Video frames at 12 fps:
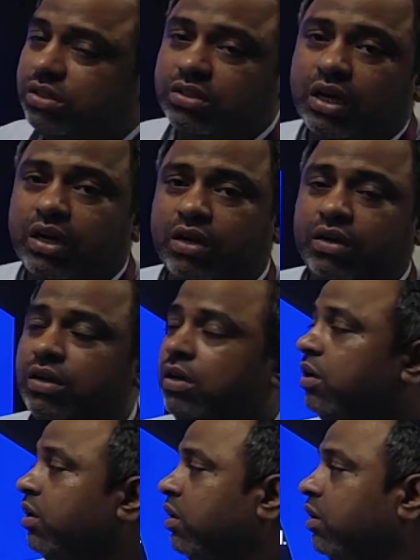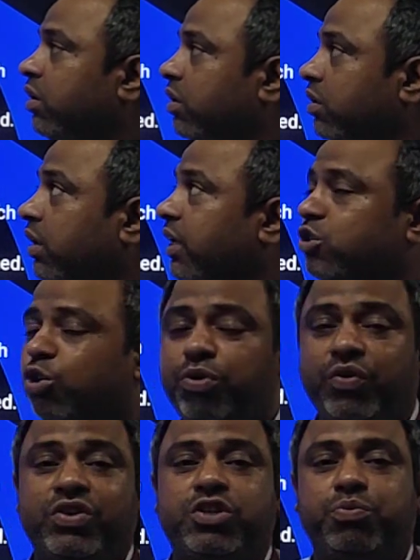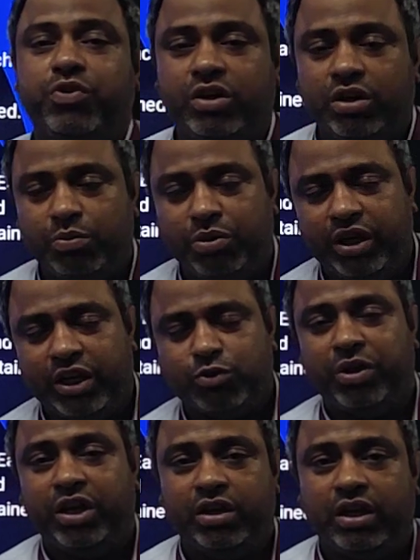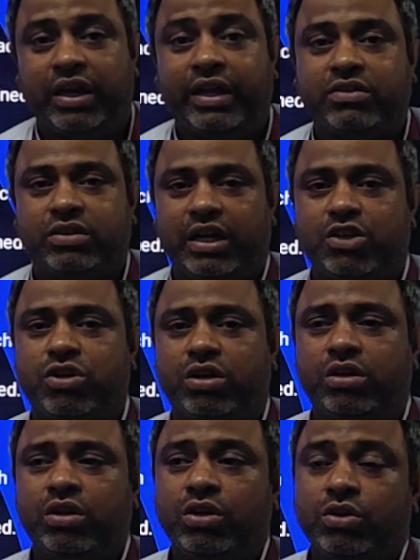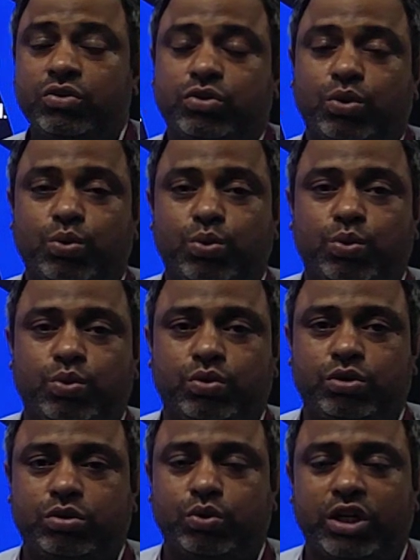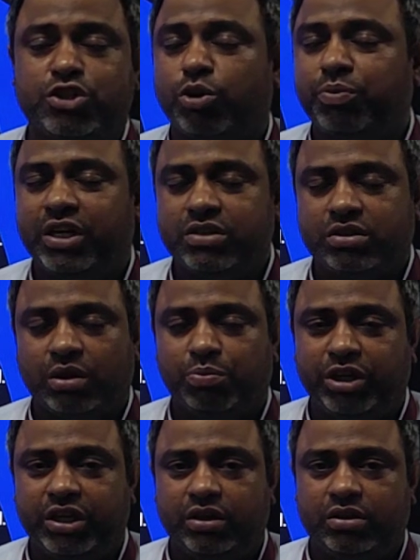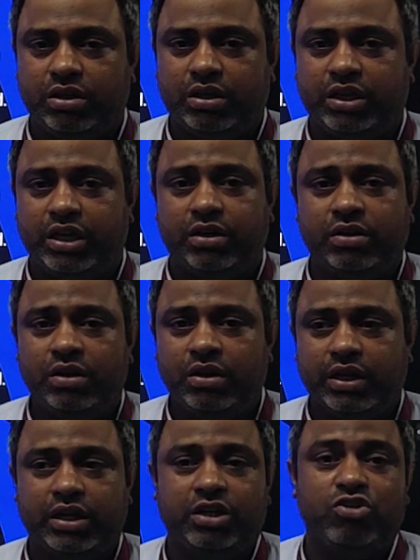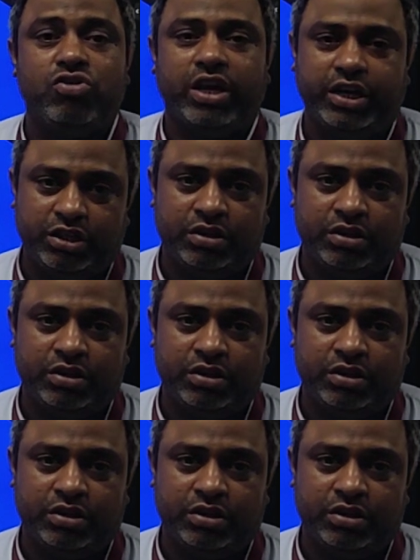this is a next topic which we will be explaining in the next lecture. So today's topic is completed at here, and Jai